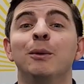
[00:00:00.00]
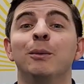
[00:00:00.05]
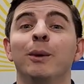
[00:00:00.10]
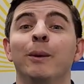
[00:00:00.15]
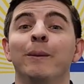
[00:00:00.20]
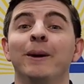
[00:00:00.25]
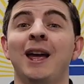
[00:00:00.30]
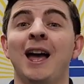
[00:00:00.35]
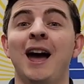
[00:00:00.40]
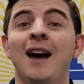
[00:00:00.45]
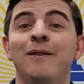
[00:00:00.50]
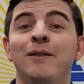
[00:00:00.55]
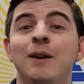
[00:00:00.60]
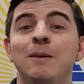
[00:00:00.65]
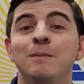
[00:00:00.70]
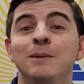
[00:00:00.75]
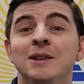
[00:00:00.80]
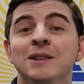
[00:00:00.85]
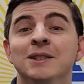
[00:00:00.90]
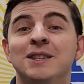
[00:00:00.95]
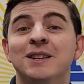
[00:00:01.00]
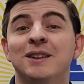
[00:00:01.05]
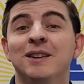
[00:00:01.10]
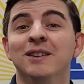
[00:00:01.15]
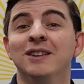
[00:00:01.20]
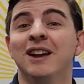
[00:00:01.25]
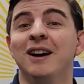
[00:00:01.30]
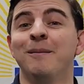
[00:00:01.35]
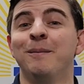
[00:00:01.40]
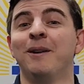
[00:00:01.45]
where we have a musical
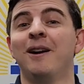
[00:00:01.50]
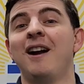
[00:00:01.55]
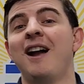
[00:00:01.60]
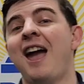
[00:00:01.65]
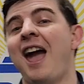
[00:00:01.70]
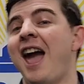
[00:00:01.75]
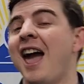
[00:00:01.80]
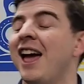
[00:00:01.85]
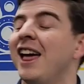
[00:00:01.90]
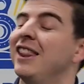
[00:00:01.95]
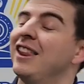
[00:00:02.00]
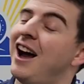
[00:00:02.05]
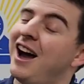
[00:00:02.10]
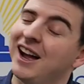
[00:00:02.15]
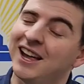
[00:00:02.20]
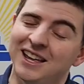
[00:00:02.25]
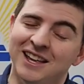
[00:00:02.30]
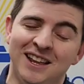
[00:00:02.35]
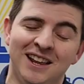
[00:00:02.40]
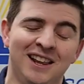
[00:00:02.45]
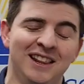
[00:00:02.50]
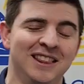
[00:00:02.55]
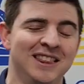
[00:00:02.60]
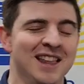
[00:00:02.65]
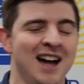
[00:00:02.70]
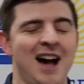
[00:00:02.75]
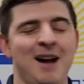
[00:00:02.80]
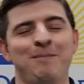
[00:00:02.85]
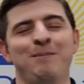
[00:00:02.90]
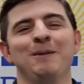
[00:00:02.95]
number, and I
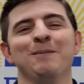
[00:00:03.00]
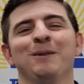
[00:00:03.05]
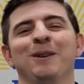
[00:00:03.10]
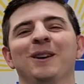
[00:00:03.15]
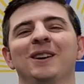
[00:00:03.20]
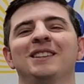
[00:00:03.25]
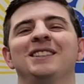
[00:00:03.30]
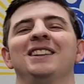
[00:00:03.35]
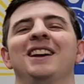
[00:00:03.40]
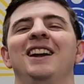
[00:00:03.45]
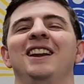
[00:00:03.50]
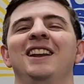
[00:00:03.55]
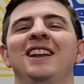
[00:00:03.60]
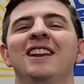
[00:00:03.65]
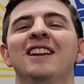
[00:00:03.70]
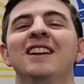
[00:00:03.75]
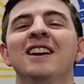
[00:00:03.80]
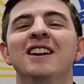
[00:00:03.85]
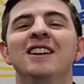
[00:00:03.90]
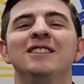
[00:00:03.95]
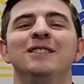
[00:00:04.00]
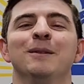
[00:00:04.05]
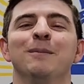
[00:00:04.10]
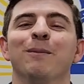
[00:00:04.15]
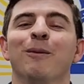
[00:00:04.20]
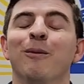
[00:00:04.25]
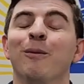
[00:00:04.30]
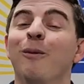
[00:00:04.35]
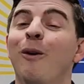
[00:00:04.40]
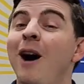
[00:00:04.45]
cannot be more excited to
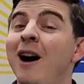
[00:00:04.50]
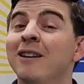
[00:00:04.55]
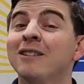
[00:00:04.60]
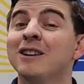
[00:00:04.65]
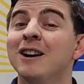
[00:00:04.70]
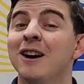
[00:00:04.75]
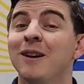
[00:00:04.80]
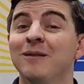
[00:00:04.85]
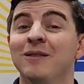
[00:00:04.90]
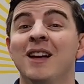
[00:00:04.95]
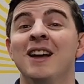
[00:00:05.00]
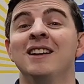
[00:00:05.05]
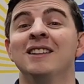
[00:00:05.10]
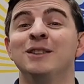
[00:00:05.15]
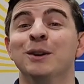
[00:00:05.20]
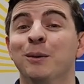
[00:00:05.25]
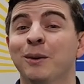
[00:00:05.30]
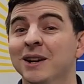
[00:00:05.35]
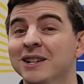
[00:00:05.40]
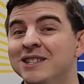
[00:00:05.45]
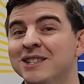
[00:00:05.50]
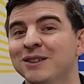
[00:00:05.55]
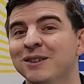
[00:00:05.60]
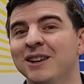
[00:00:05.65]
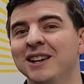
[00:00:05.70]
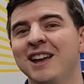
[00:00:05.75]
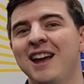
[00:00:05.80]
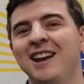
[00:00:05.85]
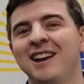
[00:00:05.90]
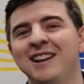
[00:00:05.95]
welcome to What's New
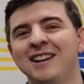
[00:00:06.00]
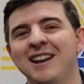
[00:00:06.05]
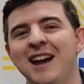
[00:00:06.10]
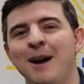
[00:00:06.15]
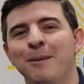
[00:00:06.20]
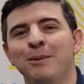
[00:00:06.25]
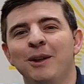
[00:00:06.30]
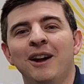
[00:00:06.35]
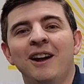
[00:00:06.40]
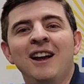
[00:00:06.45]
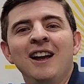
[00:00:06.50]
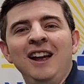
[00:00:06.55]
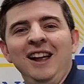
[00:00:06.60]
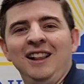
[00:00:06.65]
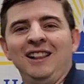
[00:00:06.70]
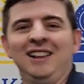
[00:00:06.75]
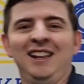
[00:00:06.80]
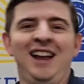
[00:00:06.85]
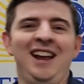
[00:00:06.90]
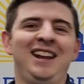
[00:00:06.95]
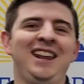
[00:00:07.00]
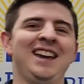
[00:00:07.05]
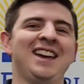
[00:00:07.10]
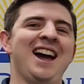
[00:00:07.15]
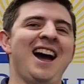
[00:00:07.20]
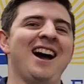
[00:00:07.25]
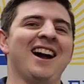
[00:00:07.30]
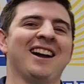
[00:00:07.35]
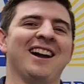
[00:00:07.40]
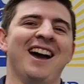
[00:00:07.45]
at Yankee Dabbler, Lady
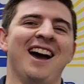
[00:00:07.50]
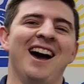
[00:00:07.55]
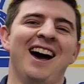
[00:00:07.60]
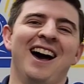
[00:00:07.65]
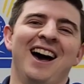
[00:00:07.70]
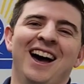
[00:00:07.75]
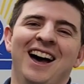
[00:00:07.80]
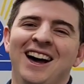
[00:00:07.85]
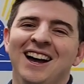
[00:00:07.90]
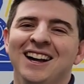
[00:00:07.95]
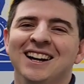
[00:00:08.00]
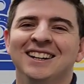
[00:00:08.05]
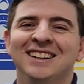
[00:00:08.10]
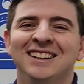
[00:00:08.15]
Gaga.